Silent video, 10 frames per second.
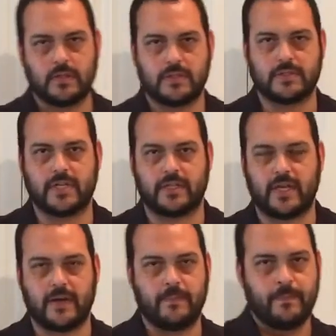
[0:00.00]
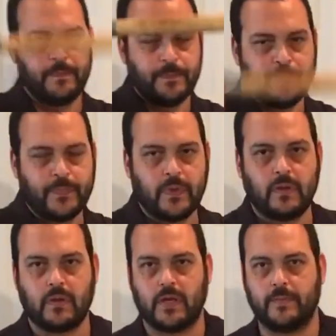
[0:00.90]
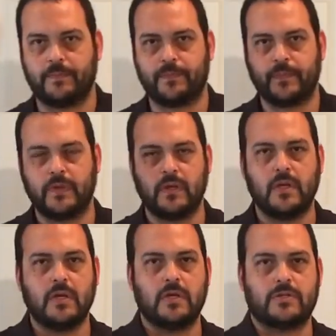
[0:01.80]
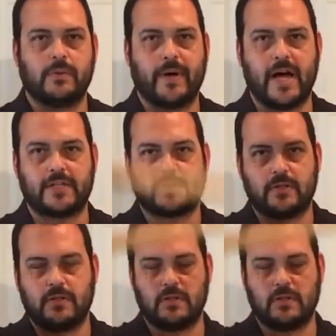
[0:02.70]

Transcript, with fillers: just like that, okay? So box,